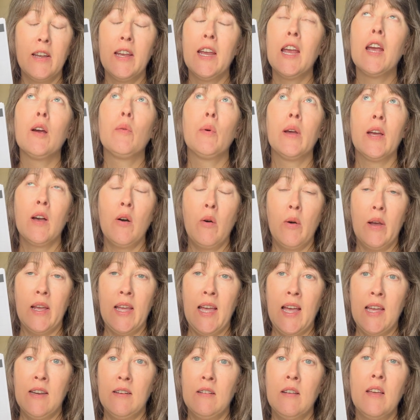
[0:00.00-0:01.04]
Here we go
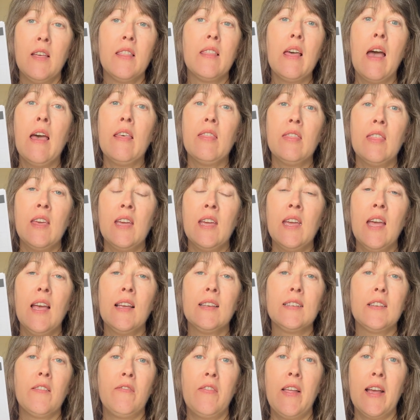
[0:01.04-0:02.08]
again. That thing
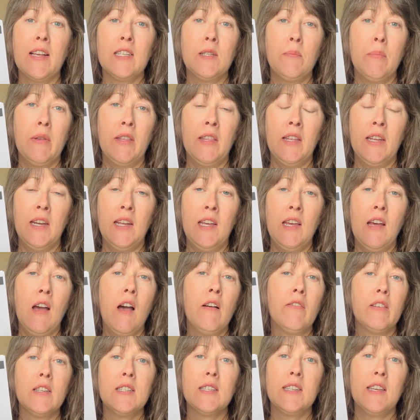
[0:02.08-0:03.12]
has the flexibility of
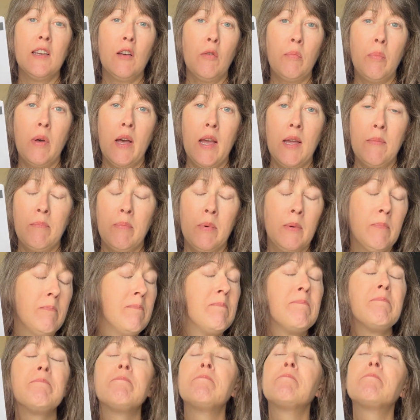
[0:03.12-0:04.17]
a steel pipe.
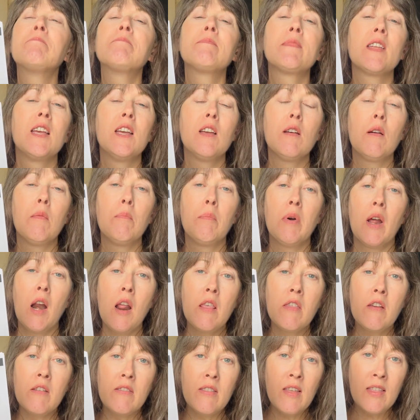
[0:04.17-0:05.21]
But
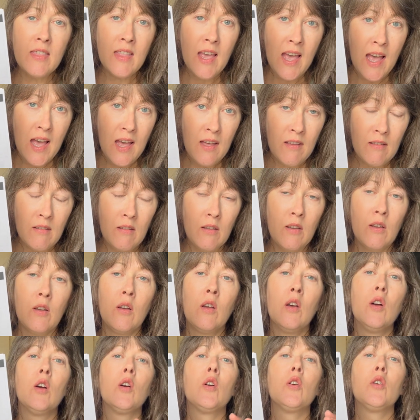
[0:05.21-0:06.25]
other than that,
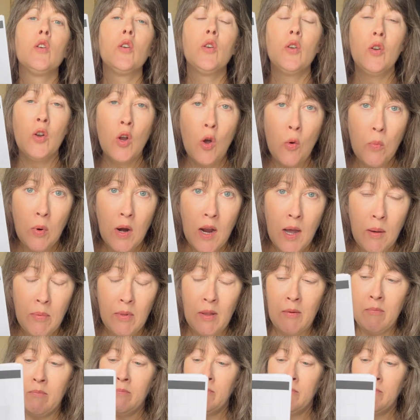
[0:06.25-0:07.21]
no problem.